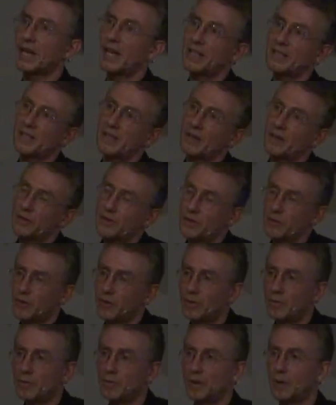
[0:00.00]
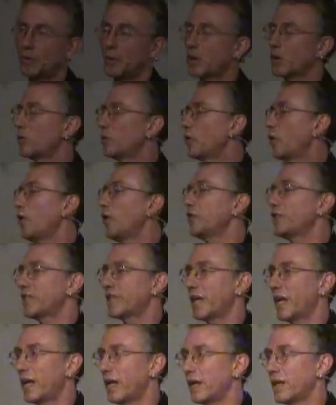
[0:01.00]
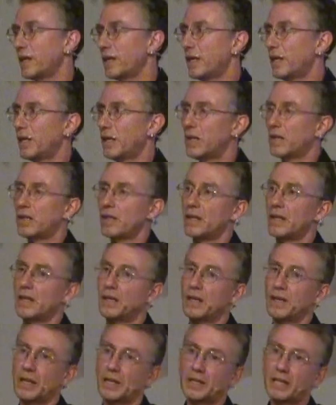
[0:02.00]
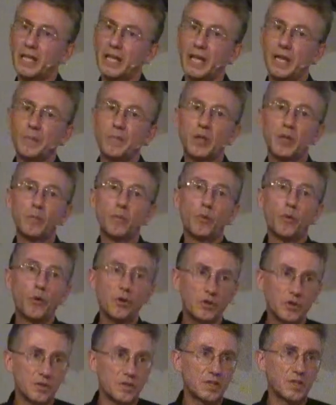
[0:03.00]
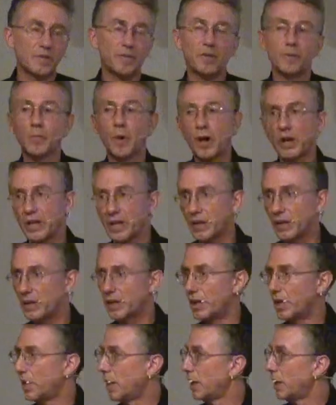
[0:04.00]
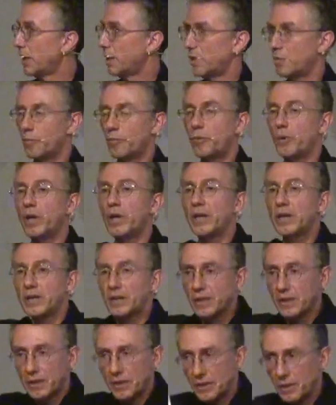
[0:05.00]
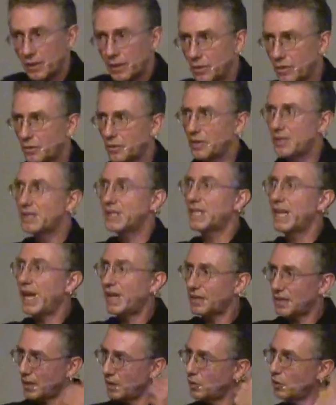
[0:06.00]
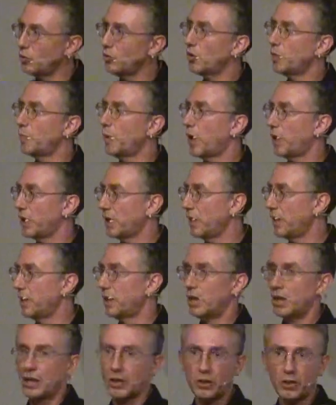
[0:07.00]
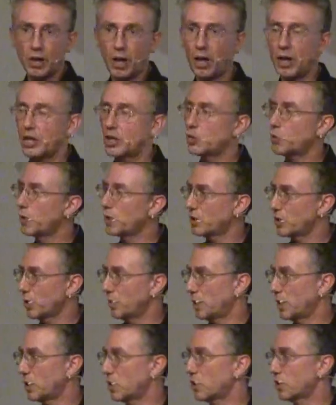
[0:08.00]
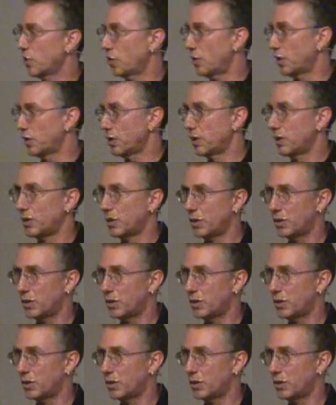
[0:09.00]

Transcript: guess in this room, we could all say and claim the importance of the body, bring, you know, descent into the body, knowledge, wisdom, and so on.